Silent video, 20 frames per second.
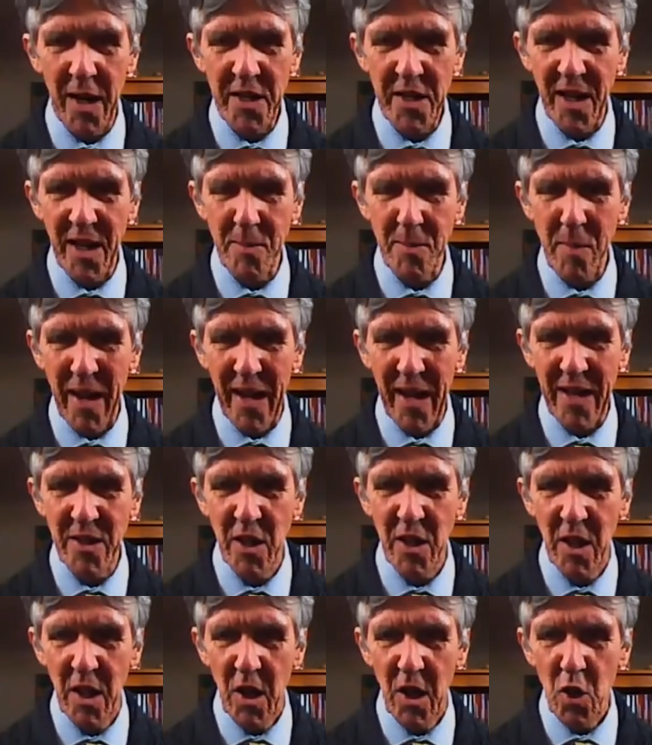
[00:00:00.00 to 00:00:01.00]
young
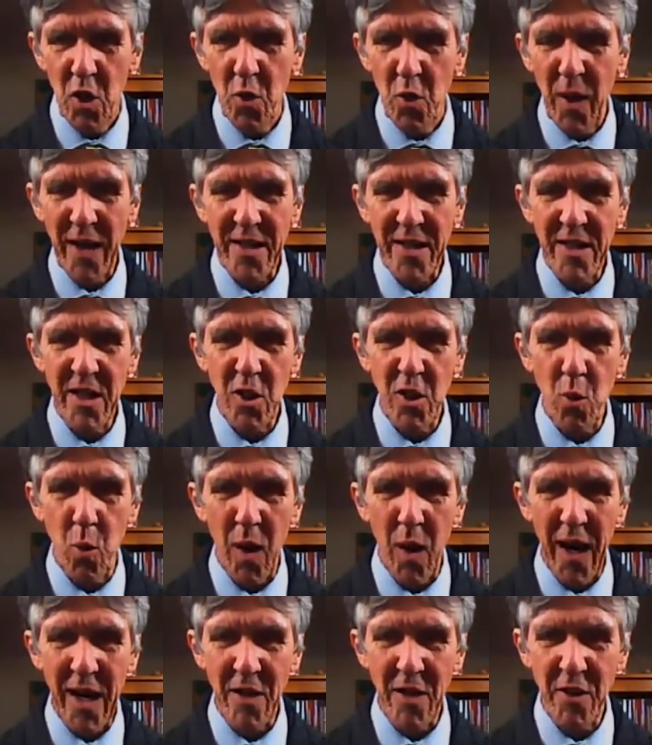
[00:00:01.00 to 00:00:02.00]
man who had an
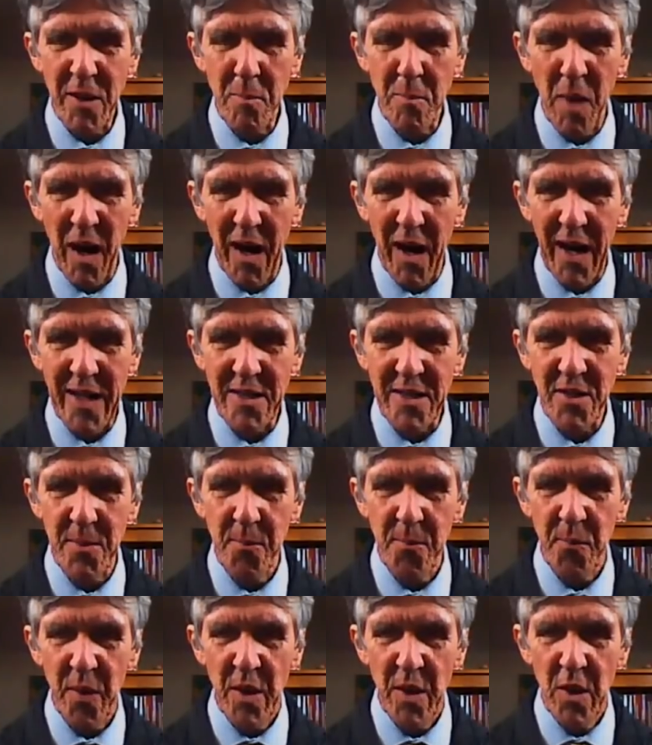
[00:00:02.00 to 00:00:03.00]
inquiring mind,
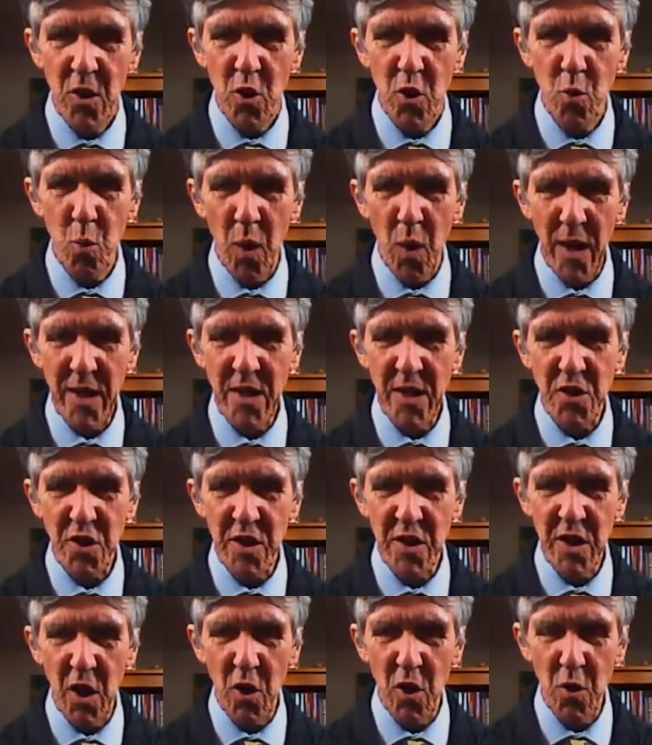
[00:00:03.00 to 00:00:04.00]
who wanted to
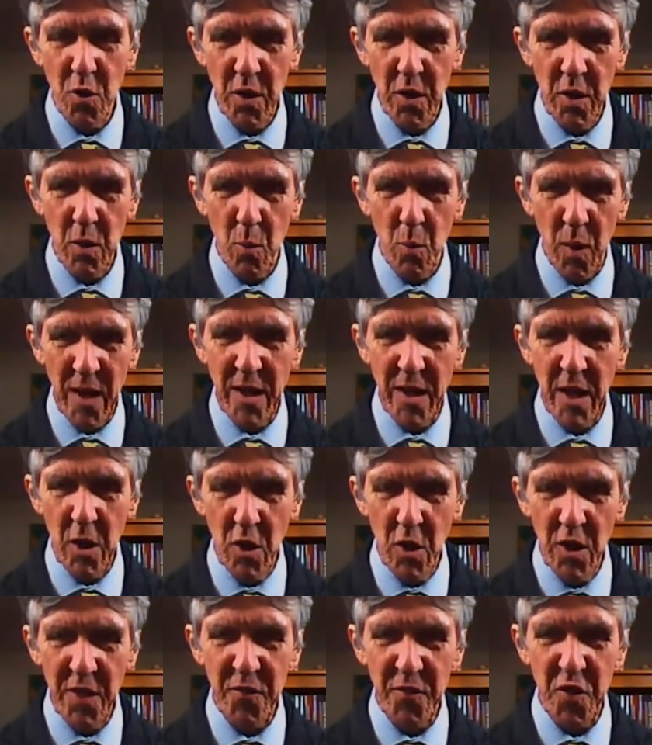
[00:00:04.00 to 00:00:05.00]
know, who
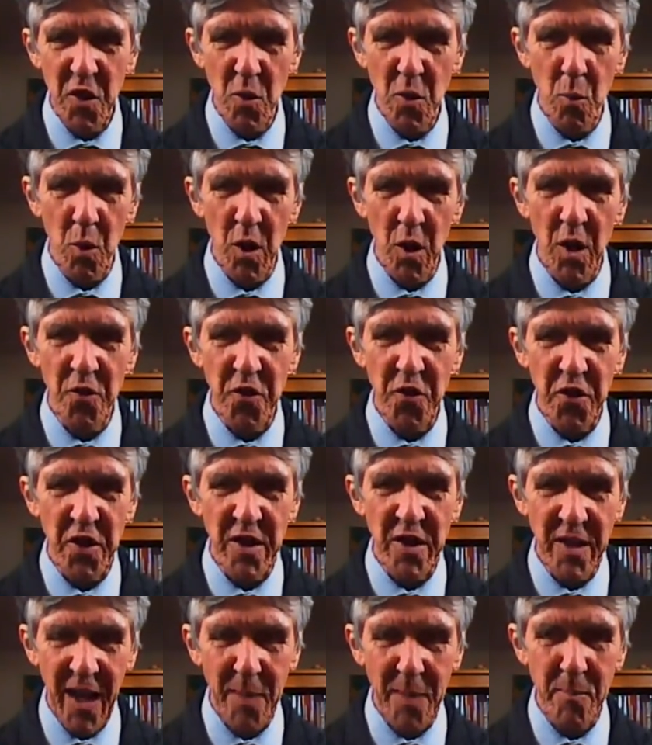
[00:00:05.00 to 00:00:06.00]
lived in a world that
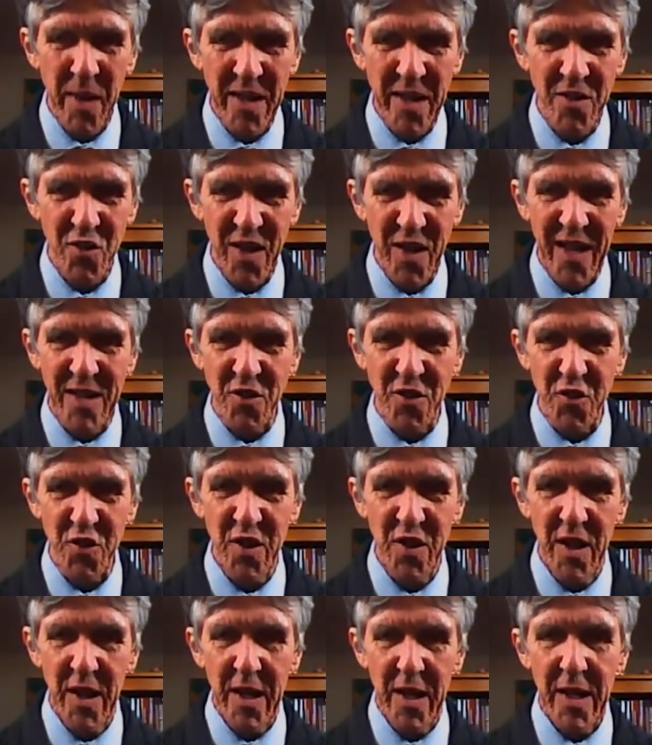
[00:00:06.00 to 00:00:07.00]
did not make sense,
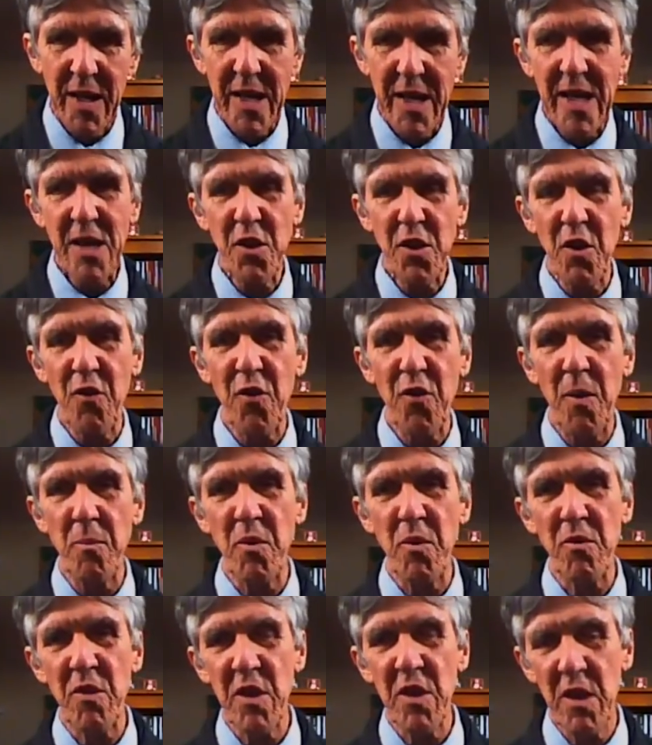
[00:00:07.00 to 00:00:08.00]
either from
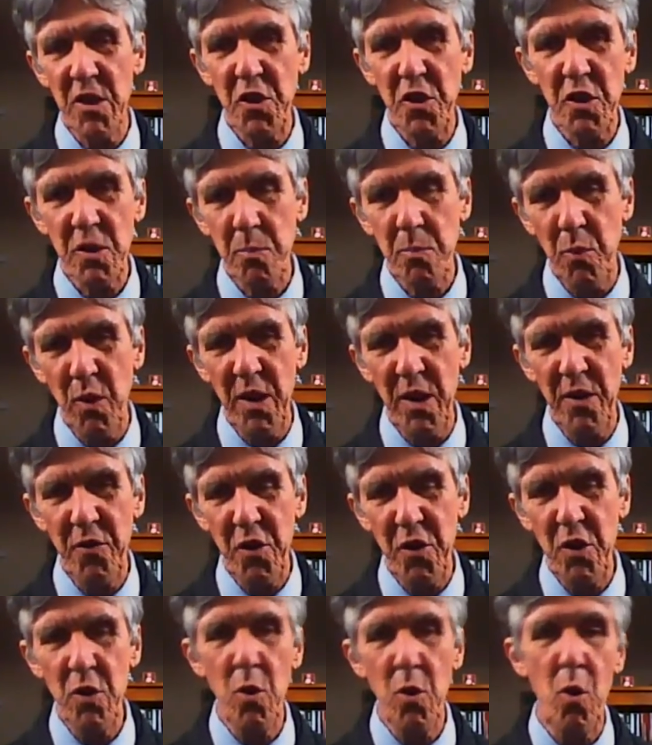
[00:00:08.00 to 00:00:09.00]
the religious point of
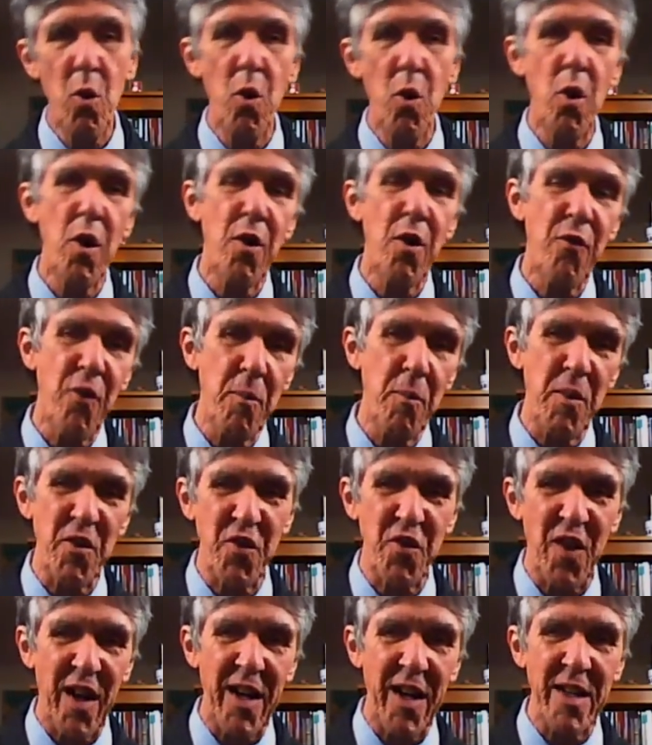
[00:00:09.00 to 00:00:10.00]
view or from the
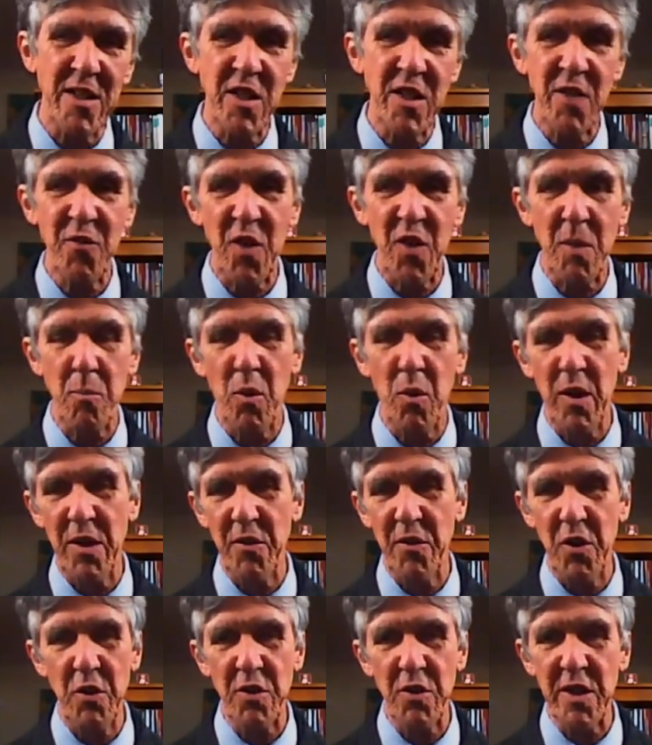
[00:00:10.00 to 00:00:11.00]
scientific point of
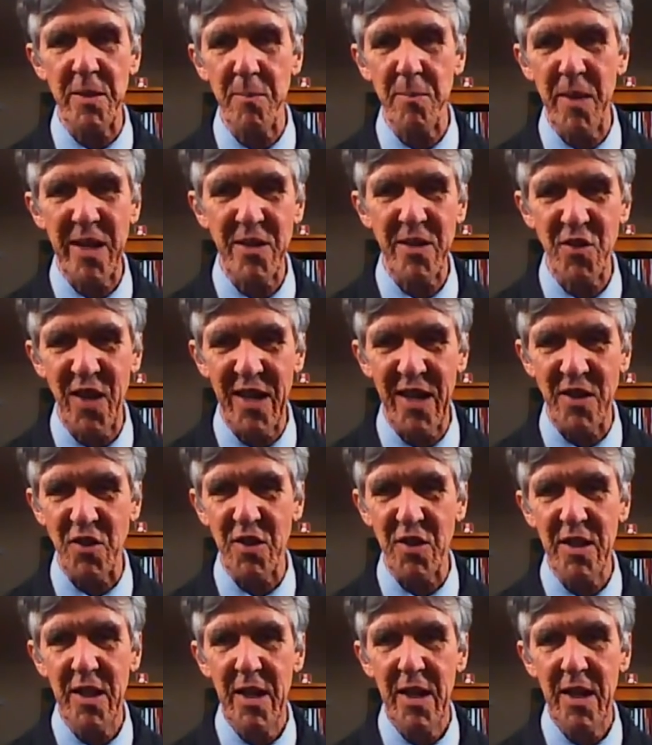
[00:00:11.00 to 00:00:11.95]
view. It didn't make sense.